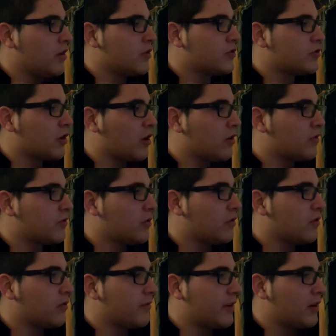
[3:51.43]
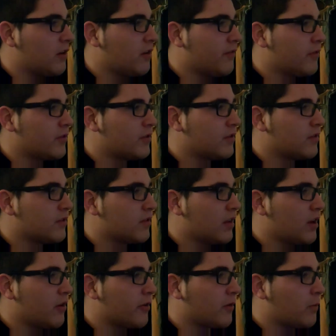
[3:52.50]
Charles Oliveira versus
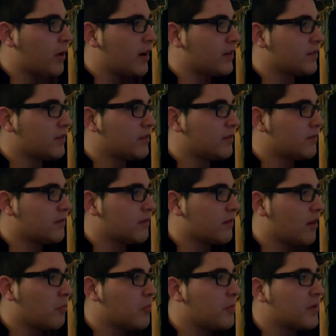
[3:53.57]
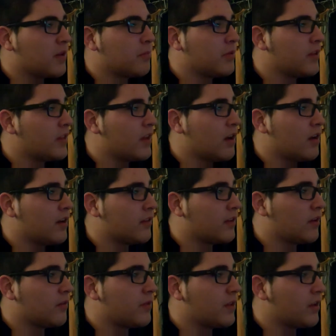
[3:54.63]
Eric Wisely. I'm going to be completely honest.
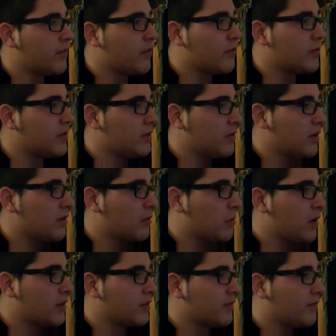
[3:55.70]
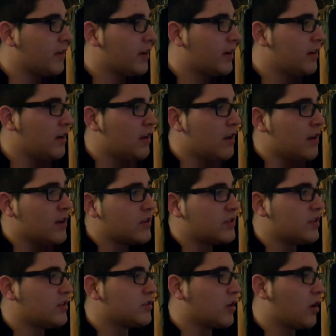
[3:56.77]
I don't think I've ever seen Eric Wisely fight.
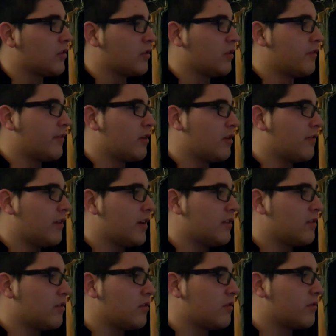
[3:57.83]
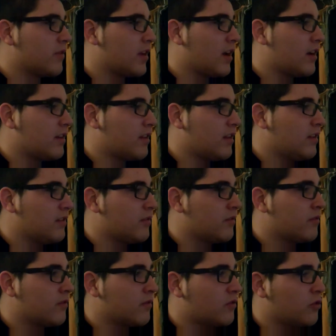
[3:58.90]
Seen Charles Oliveira fight, though. The
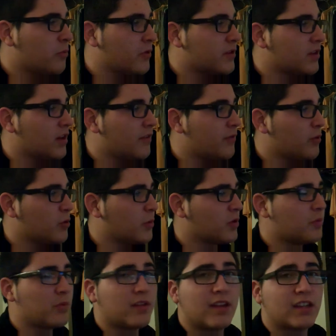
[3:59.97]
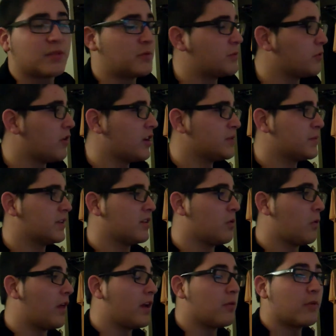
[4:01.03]
kid's super tough. He was supposed to be the next big prospect
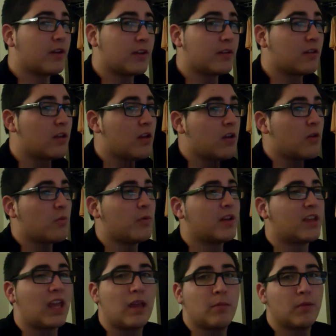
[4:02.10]
at lightweight. When he came